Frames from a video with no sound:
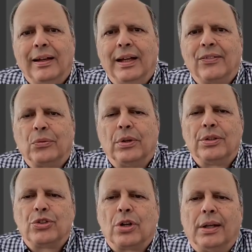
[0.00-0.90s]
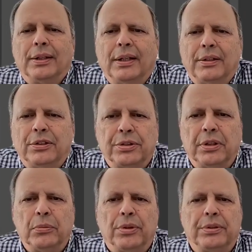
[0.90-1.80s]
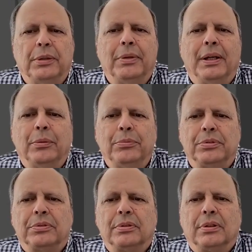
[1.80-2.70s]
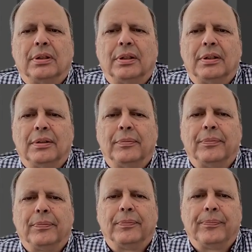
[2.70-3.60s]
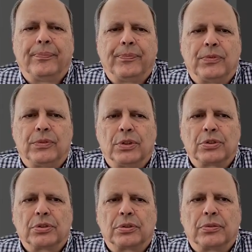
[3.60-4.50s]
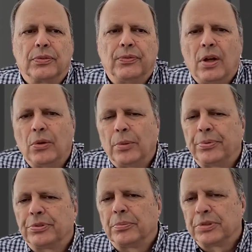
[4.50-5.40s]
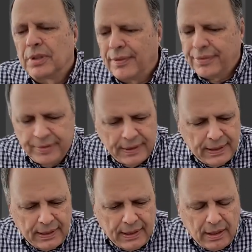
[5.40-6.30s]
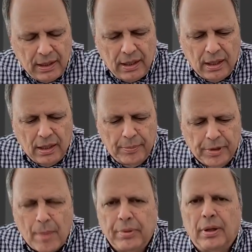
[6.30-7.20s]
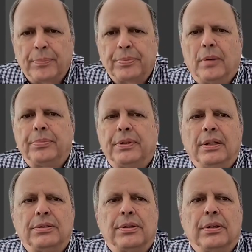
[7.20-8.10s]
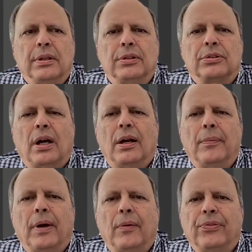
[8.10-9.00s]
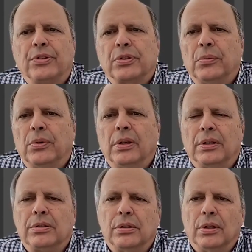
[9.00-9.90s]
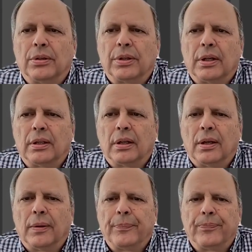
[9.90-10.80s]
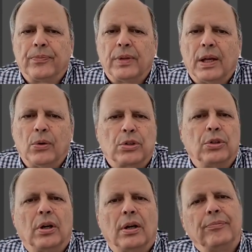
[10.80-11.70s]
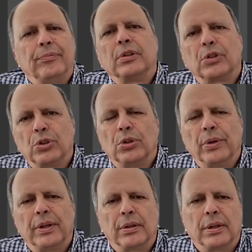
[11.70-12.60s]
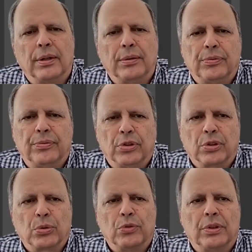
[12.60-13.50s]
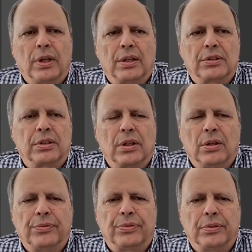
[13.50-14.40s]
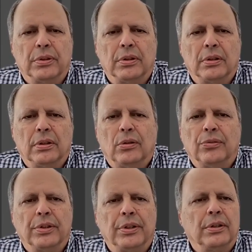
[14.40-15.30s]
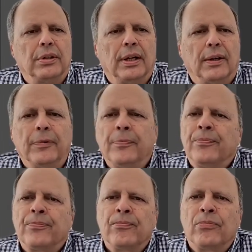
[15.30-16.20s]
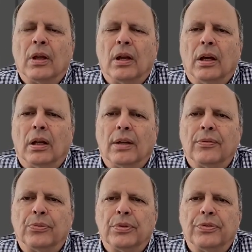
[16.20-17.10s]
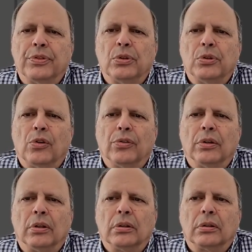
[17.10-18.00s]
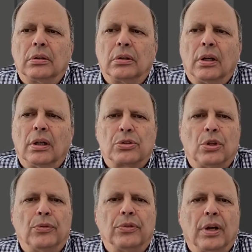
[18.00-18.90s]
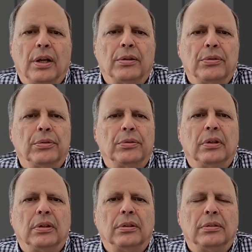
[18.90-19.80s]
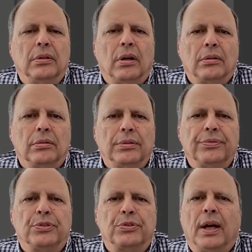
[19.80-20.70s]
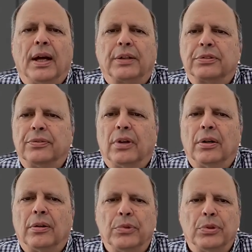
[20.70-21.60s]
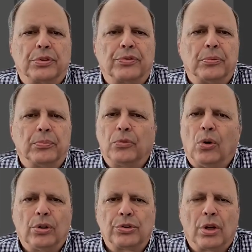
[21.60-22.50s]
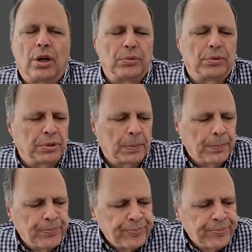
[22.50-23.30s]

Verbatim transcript: Hey everyone, Jon Landers here with TBAIMS. Um, just following up with some stuff. A um, couple of up, updates and things. Um, uh, first, I want to let you know that I'm now I've been a curator now for Groover.co for over a year now, and I've reviewed over gosh over 900 uh, different tracks of, our, music from all genres.